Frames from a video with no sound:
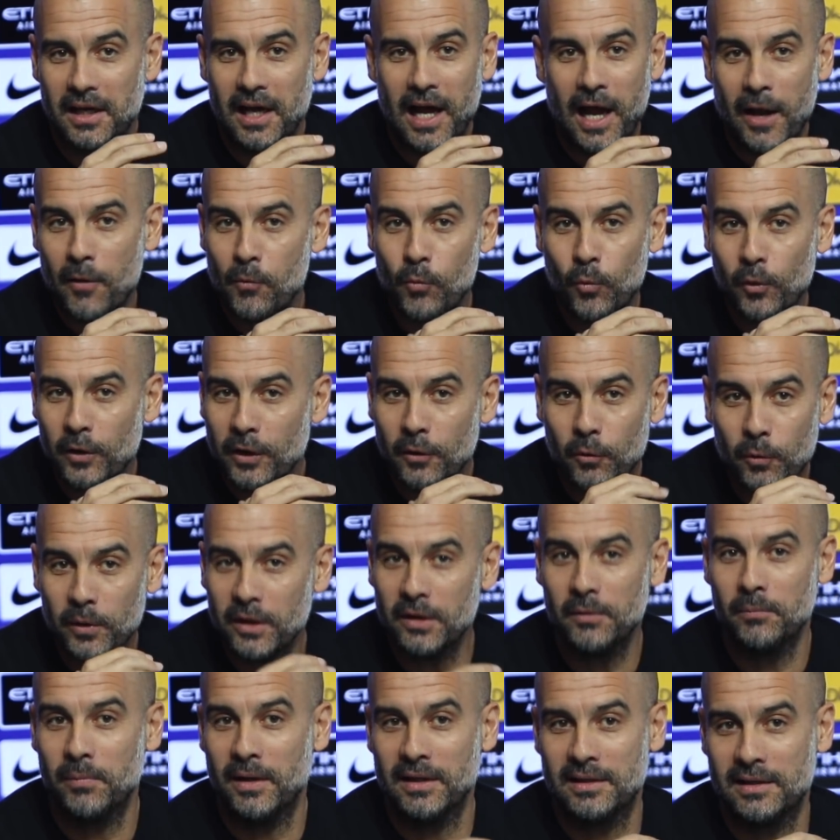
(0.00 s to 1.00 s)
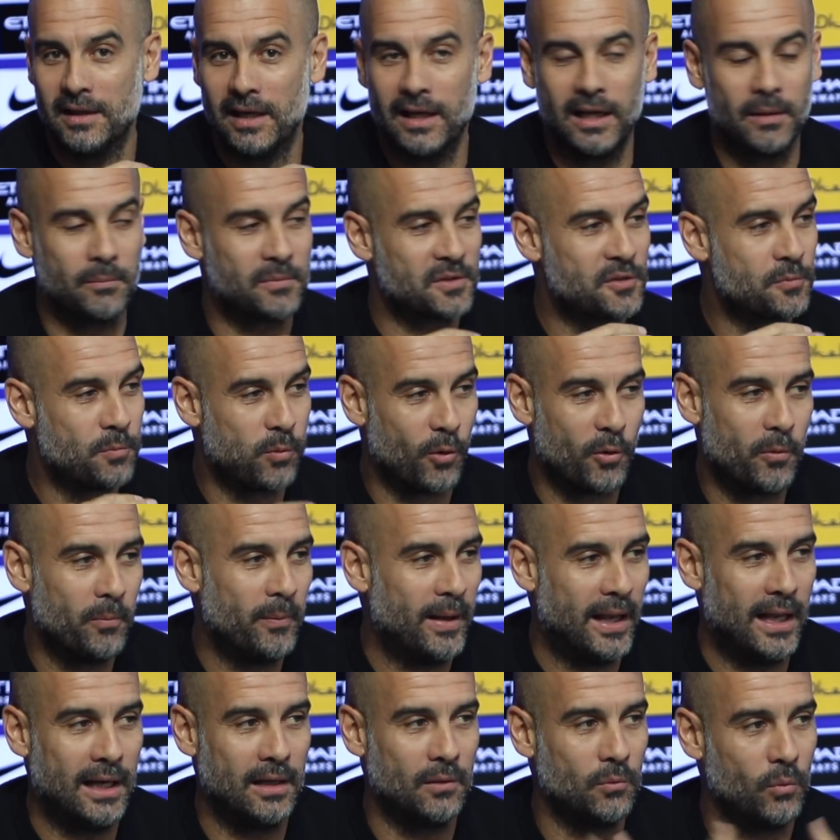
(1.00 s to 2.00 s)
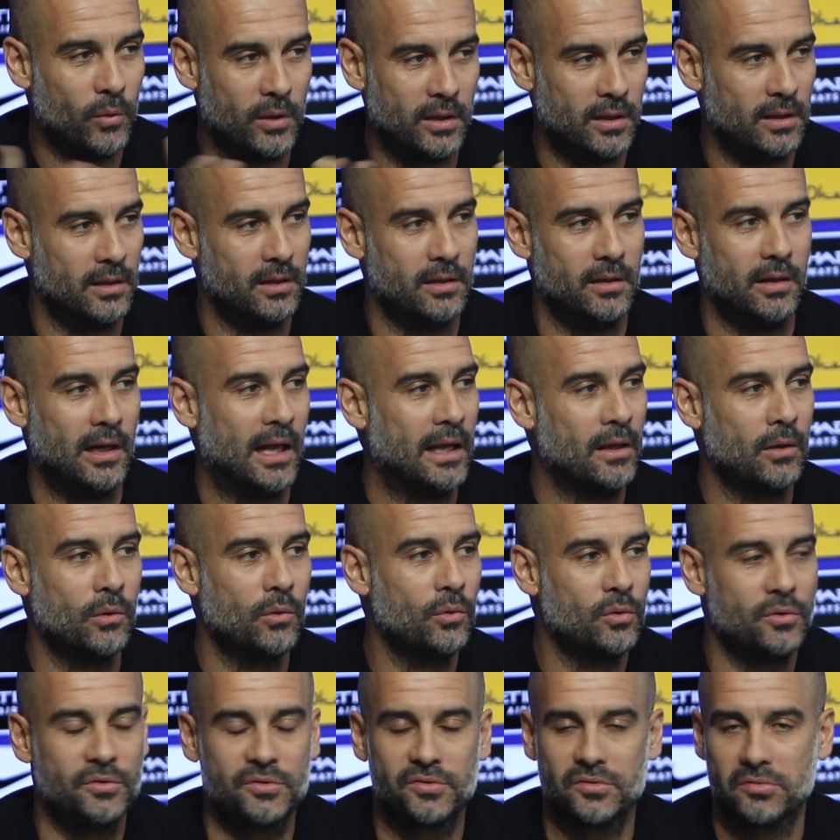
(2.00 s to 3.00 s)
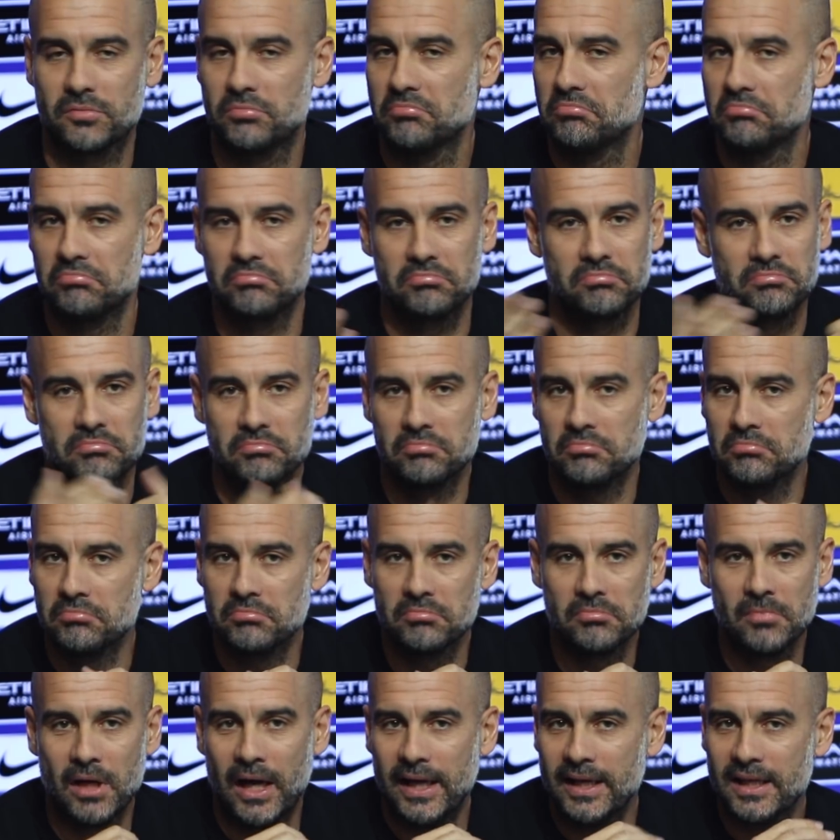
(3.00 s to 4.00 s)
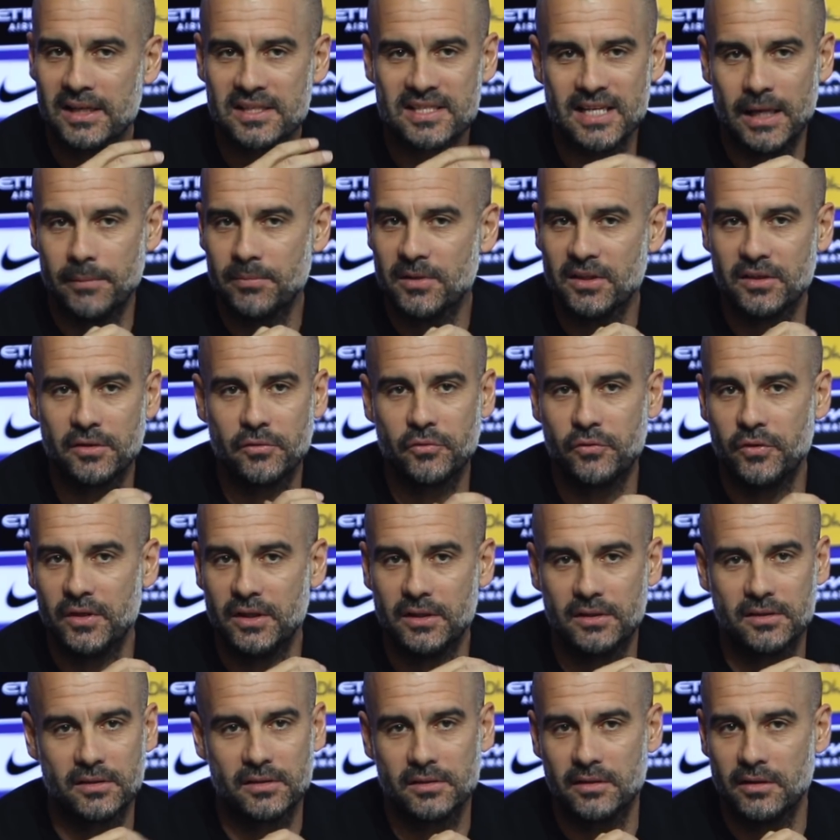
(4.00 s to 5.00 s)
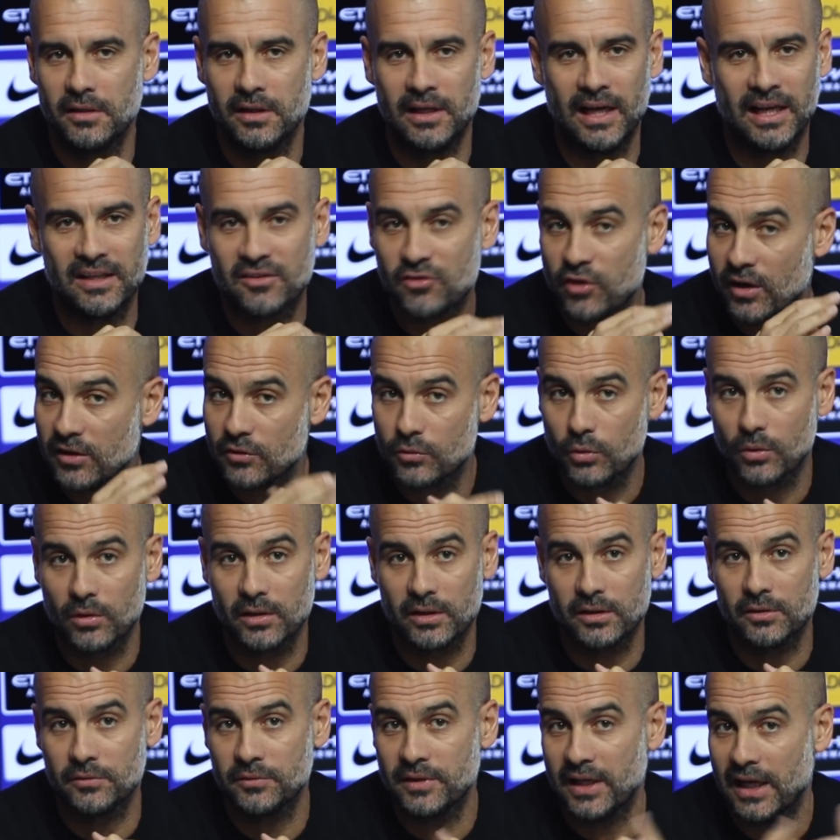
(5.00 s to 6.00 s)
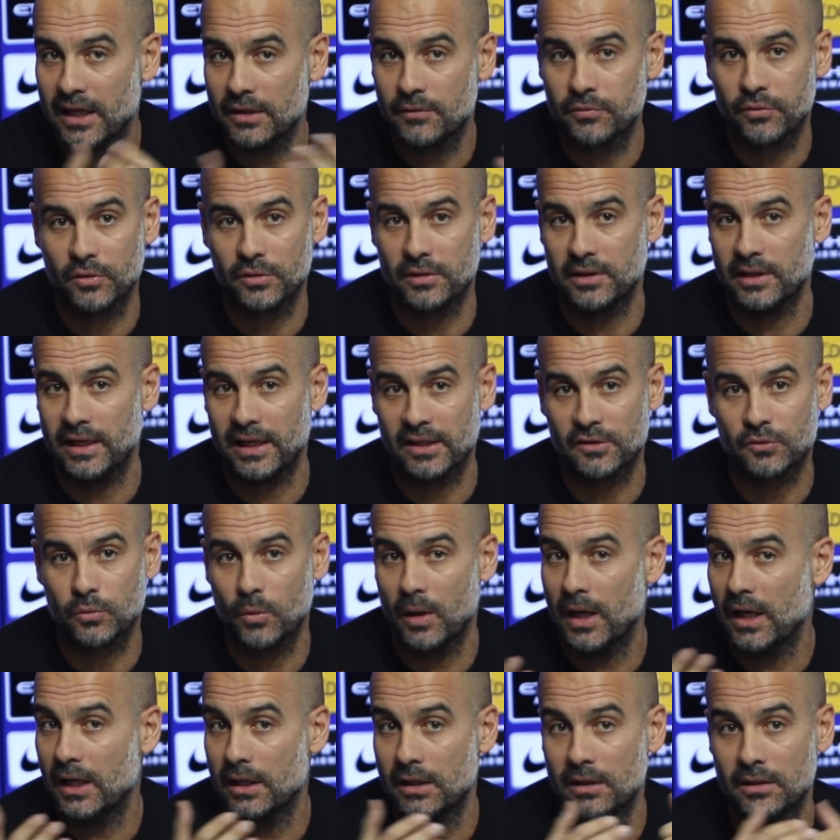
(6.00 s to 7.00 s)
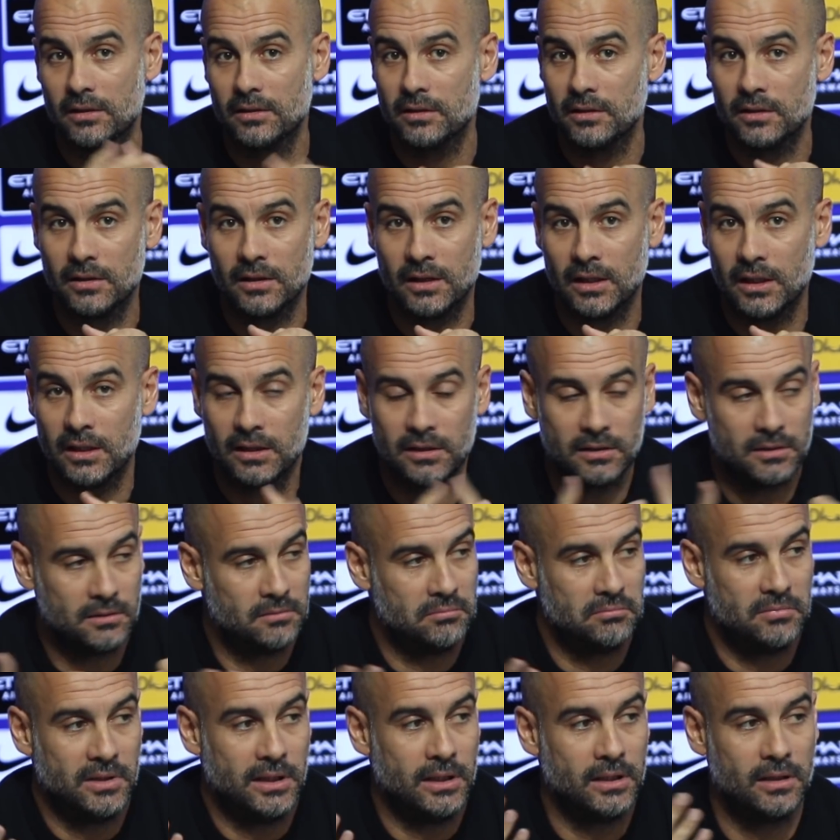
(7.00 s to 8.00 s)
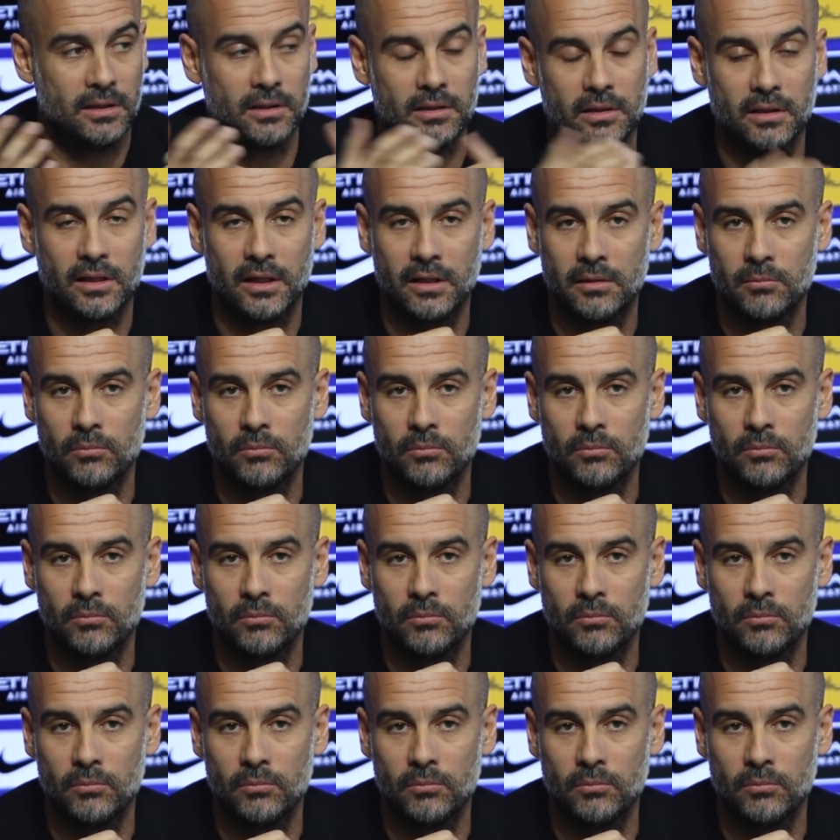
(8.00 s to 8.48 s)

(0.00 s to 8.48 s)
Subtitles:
I want to win, but I am a sport man. When I lose, I accept the defeat and I try to learn on that for the next one and